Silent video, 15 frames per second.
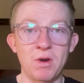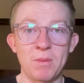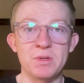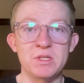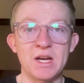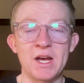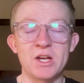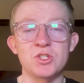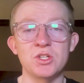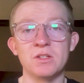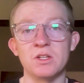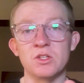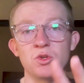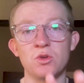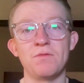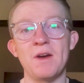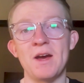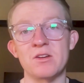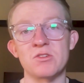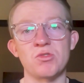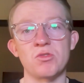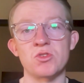reputation. The 2
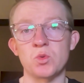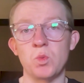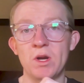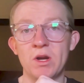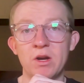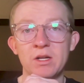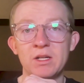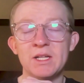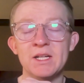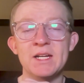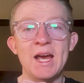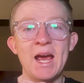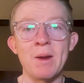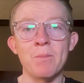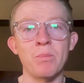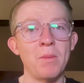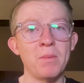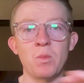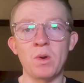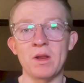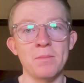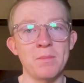founders are on Twitter and probably
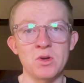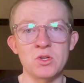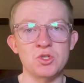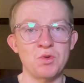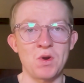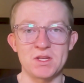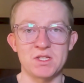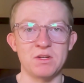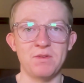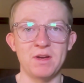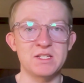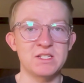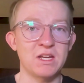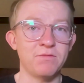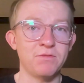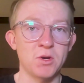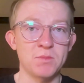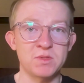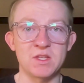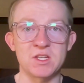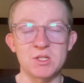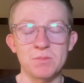one of the most trusted VC firms
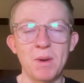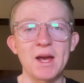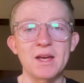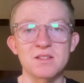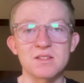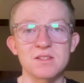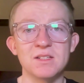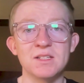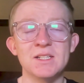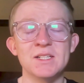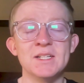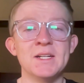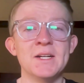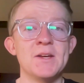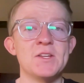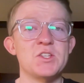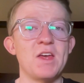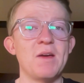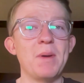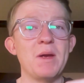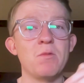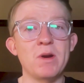in the space. So
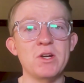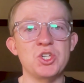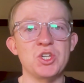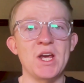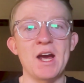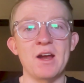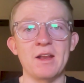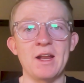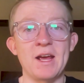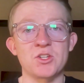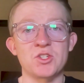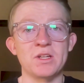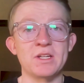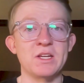they've been reaching out and actually